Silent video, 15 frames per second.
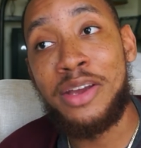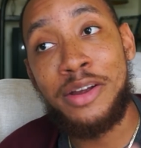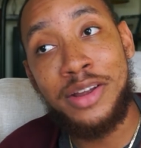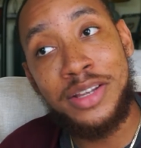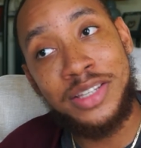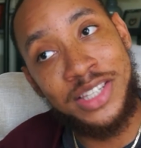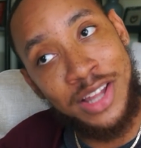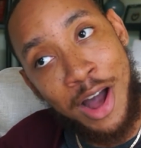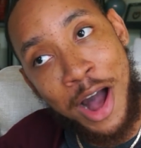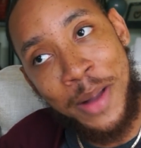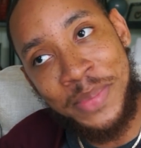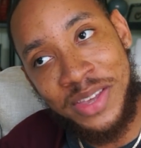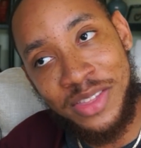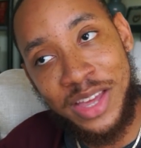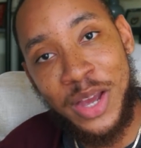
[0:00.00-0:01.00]
there's the
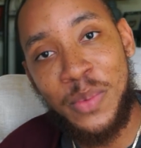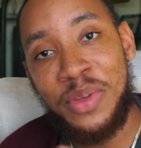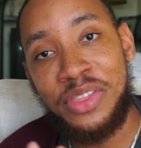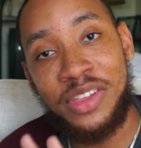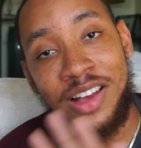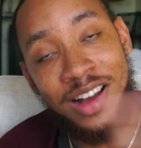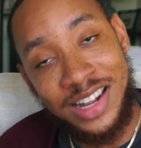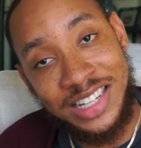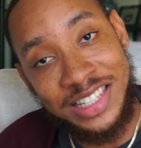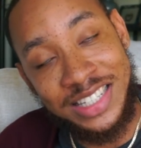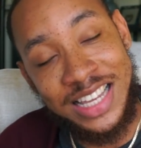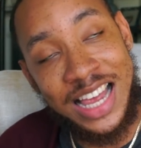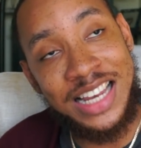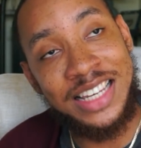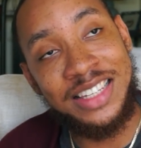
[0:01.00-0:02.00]
army there with
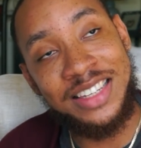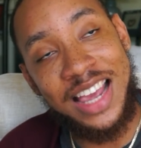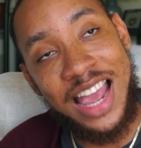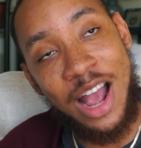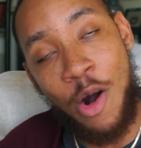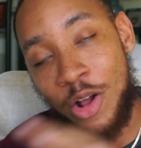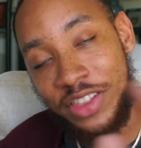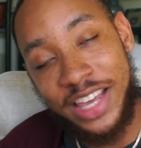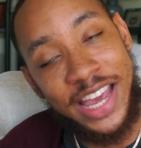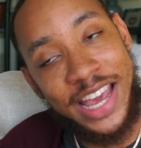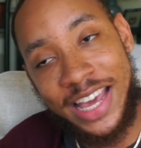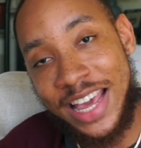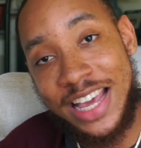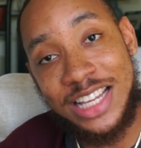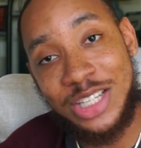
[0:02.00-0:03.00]
guns and all the
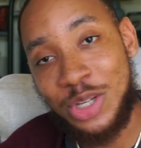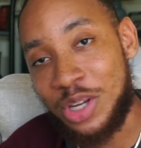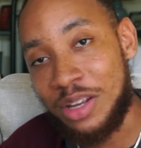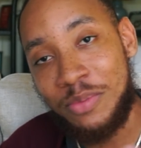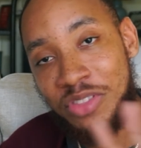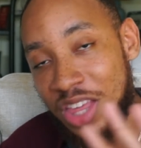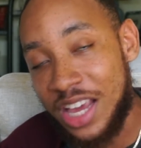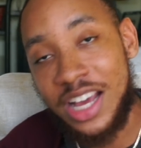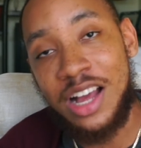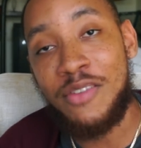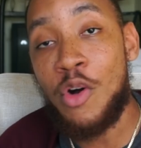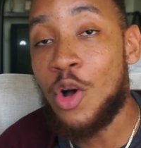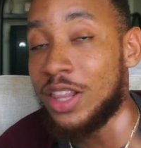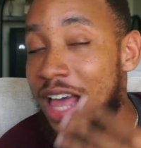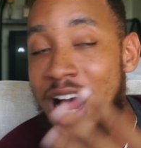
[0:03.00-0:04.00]
AKs you can think
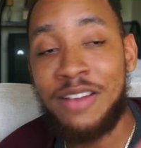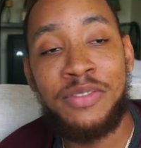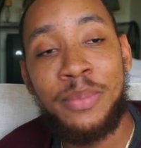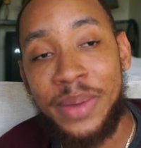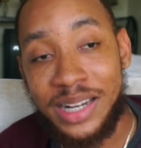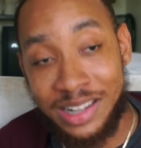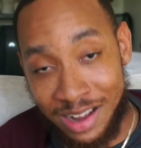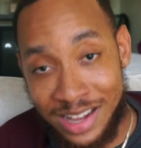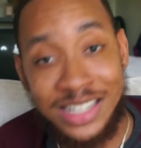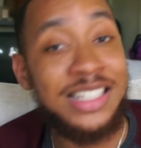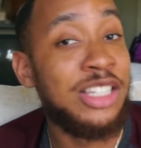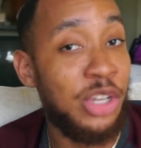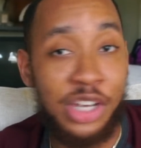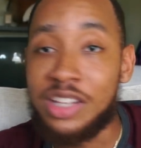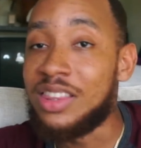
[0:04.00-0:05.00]
of, all the alphabet
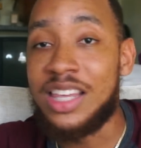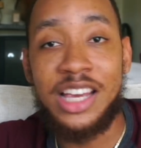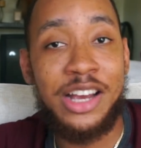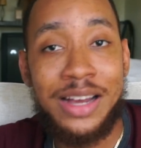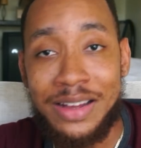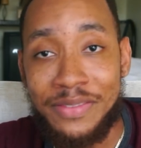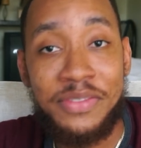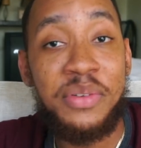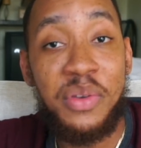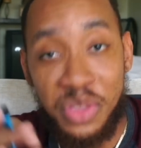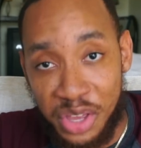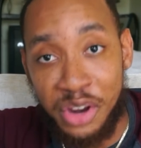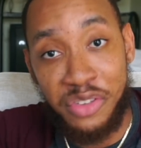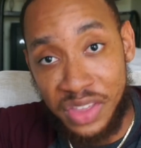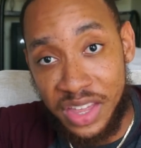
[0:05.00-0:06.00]
guns you can think of. They're